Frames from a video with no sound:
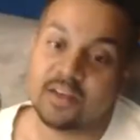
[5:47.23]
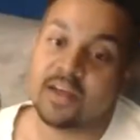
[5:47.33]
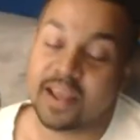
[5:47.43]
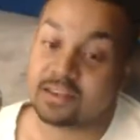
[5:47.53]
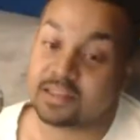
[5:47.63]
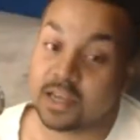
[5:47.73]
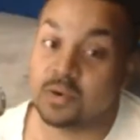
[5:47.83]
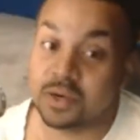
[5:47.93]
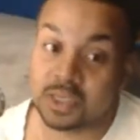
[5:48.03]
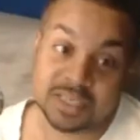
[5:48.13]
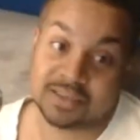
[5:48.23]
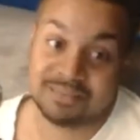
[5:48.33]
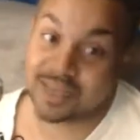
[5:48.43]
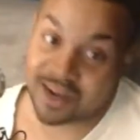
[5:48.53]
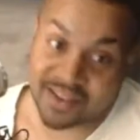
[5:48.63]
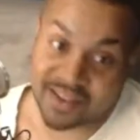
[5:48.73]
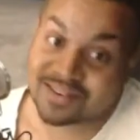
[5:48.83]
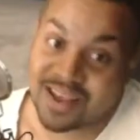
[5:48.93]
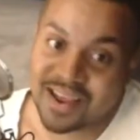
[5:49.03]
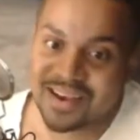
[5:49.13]
on the outside too, and just did it on the
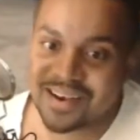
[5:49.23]
outside.